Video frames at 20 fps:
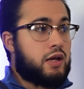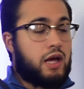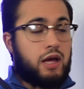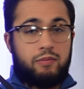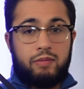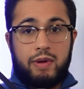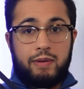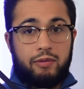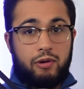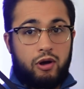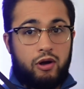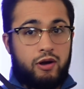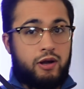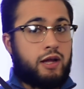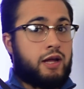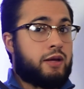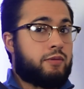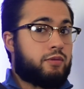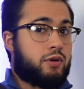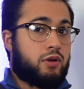and people aren't
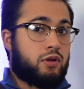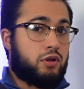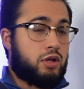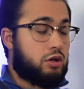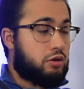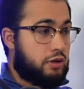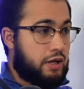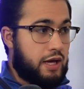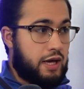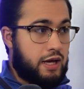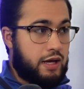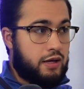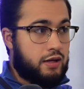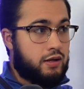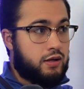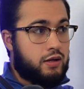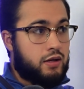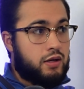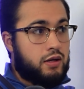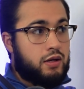able to locate.
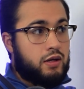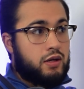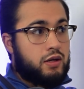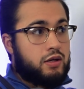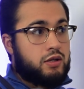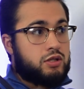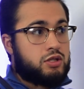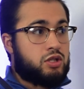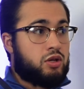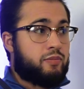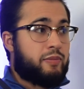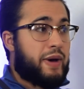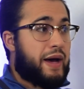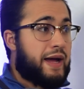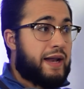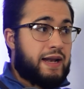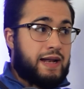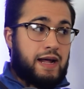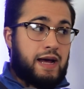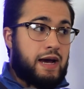So by
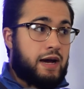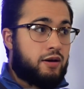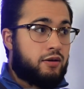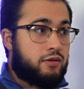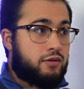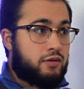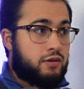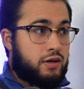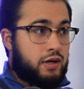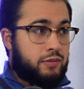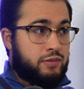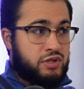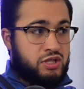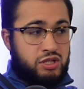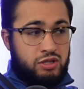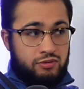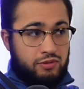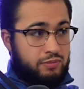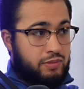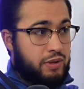now, I'm
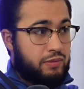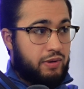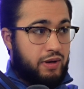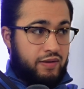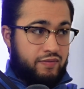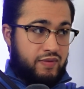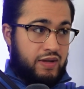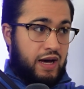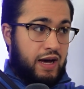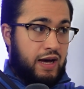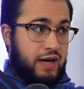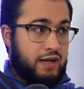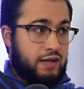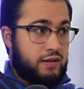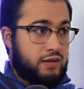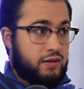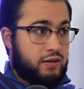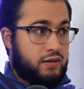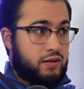assuming people have died